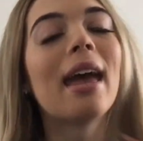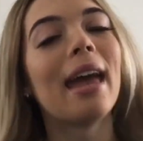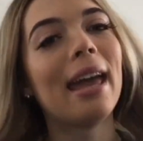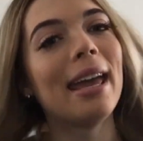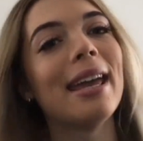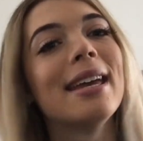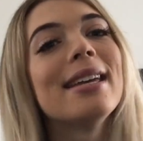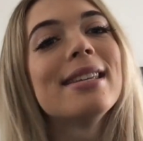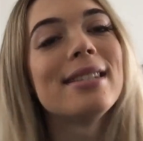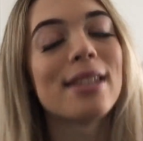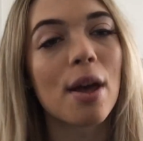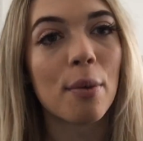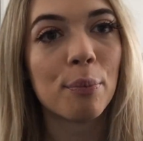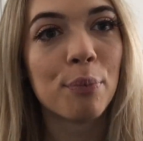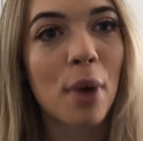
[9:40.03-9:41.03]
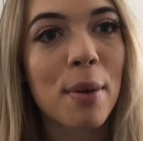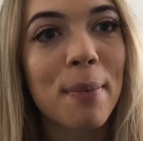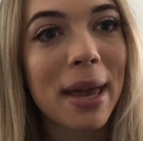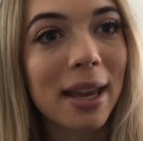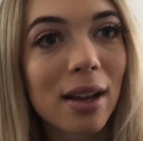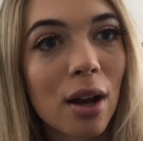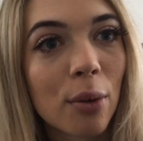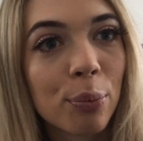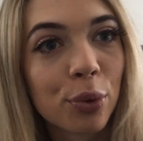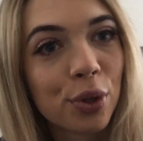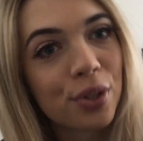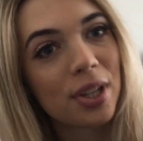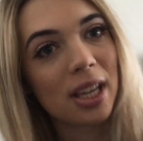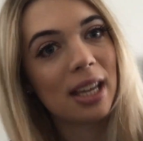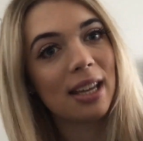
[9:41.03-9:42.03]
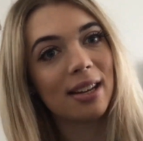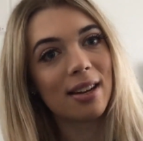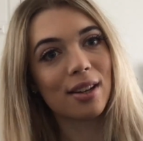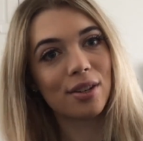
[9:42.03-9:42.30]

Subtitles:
is my makeup routine